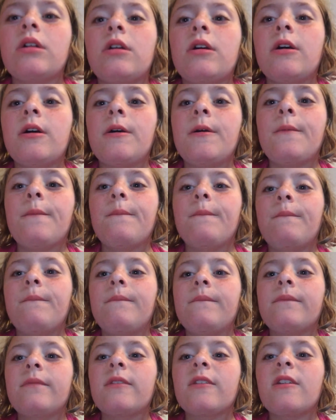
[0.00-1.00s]

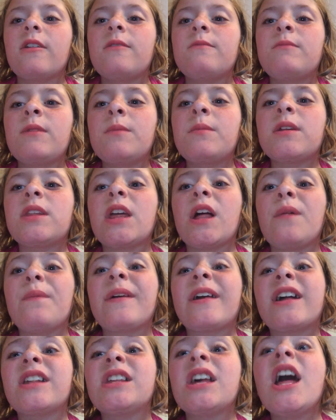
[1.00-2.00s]
mermaid tail,
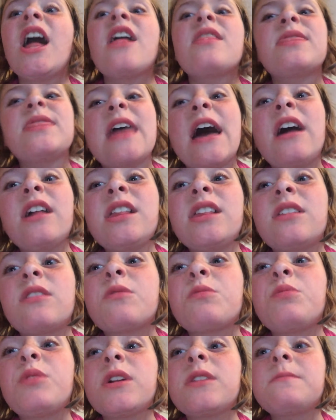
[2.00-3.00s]
because
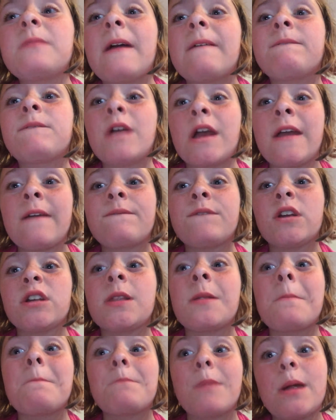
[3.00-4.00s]
this was my very
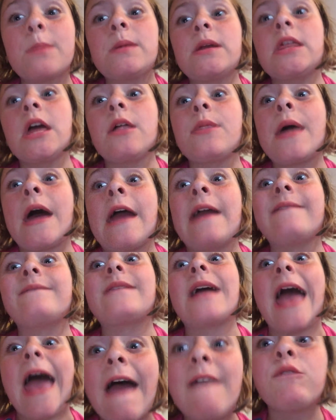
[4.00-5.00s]
first mermaid tail that I've
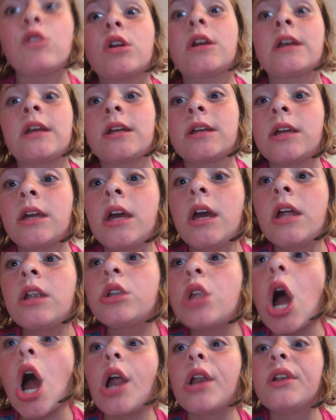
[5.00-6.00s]
ever
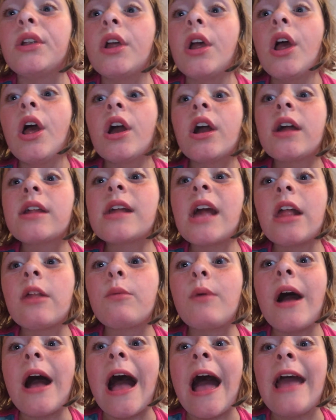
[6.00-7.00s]
done. Because guess
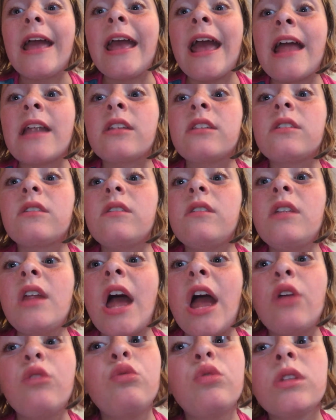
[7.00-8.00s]
what? I
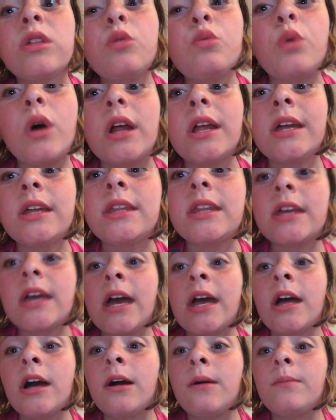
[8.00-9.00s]
really wanted to
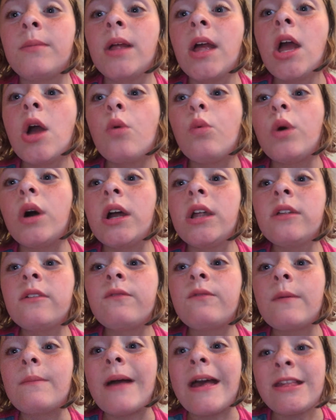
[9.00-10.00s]
get one
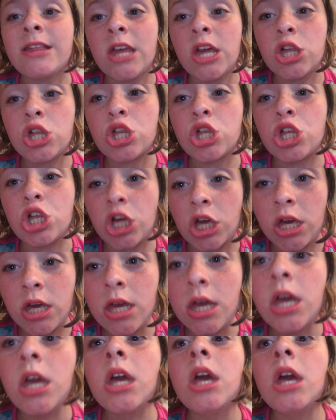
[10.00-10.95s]
from SSG,